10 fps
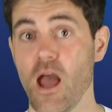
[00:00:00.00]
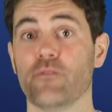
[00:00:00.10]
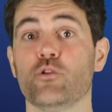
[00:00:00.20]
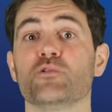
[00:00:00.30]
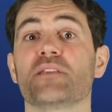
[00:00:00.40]

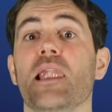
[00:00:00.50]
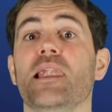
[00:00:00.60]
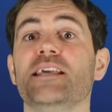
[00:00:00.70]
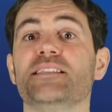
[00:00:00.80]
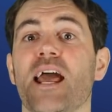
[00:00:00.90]
Of course,
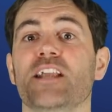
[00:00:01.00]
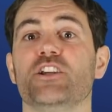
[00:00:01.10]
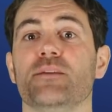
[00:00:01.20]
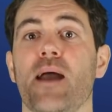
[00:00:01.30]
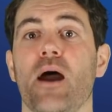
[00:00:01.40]
less
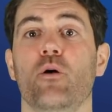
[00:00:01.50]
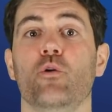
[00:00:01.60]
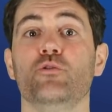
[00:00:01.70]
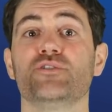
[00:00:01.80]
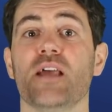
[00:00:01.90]
hashing power
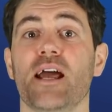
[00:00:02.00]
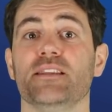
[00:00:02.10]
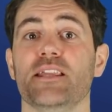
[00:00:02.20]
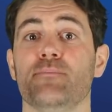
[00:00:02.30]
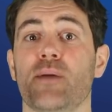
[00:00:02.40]
also
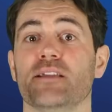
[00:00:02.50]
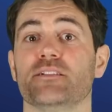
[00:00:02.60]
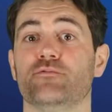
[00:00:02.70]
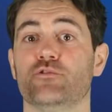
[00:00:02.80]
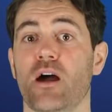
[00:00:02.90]
had the
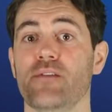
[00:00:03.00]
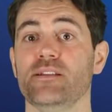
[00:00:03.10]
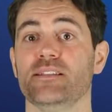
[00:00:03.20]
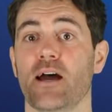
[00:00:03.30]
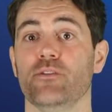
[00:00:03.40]
impact of
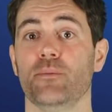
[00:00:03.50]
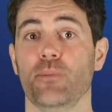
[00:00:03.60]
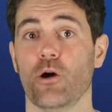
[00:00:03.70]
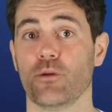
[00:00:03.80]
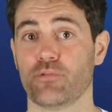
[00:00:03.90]
driving down the
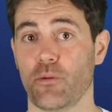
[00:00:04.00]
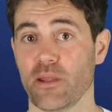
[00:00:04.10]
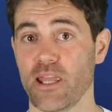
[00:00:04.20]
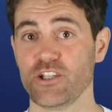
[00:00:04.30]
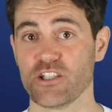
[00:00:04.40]
block
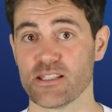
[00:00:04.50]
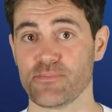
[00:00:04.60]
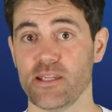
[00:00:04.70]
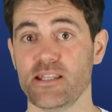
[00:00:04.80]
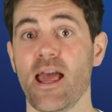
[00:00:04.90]
propagation
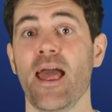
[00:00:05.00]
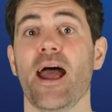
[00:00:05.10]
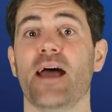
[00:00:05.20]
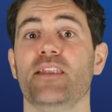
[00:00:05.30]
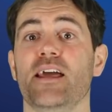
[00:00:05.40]
speed
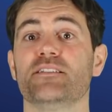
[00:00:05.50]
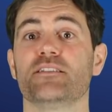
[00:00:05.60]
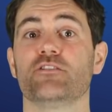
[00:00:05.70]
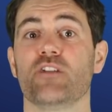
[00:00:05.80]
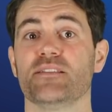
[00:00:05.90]
and hence
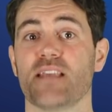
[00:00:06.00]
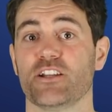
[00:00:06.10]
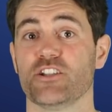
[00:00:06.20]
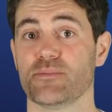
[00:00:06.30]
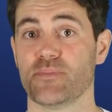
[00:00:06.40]
the
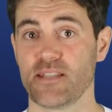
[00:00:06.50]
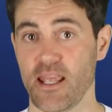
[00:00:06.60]
transactions per